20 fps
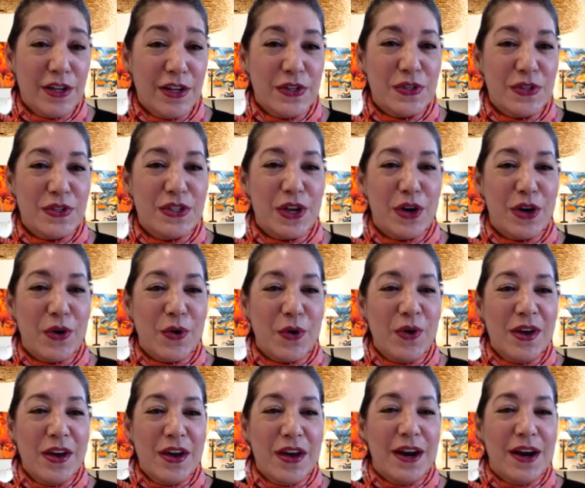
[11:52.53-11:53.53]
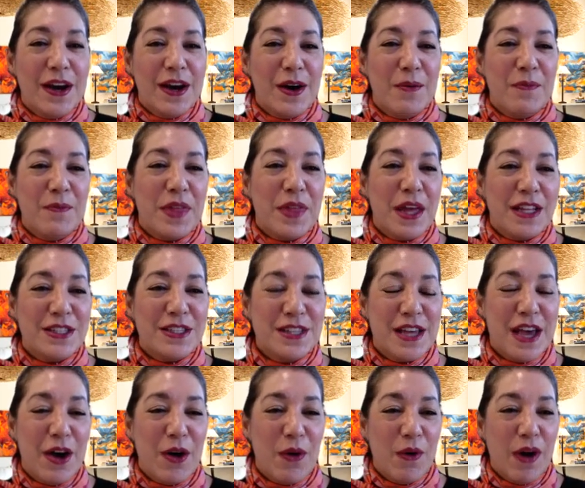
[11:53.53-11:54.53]
So that's
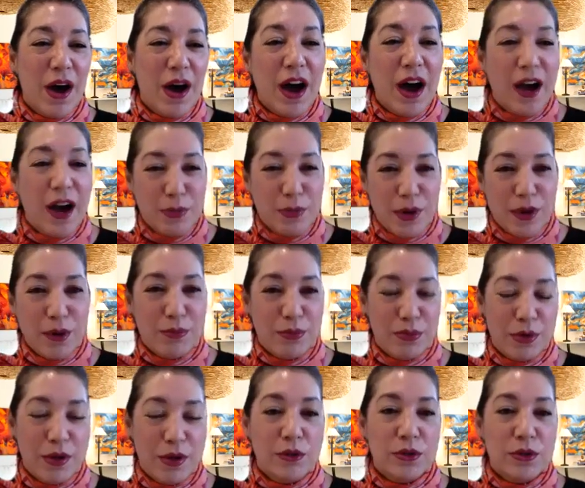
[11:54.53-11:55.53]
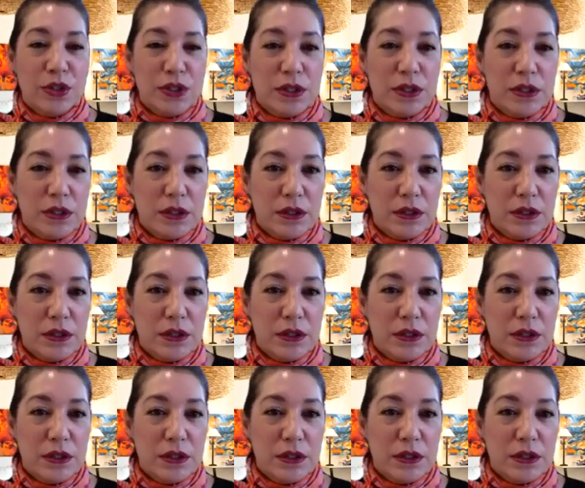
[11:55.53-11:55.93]
how I approach